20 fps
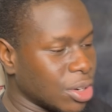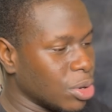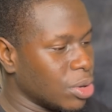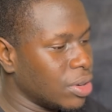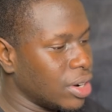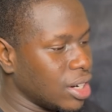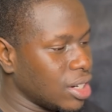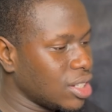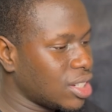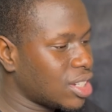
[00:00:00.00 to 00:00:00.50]

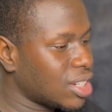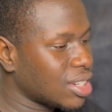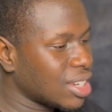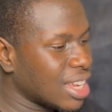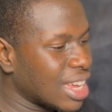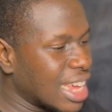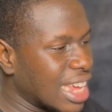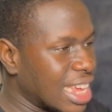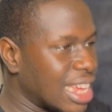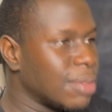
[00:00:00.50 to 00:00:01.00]
orange.
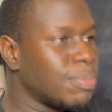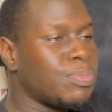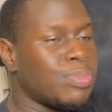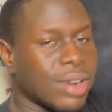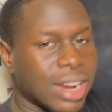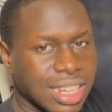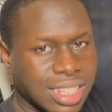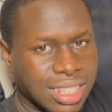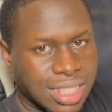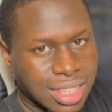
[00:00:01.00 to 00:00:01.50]
He
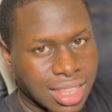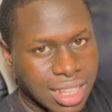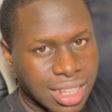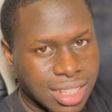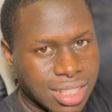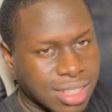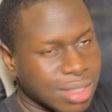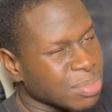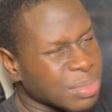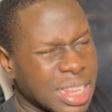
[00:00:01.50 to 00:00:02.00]
pressed it.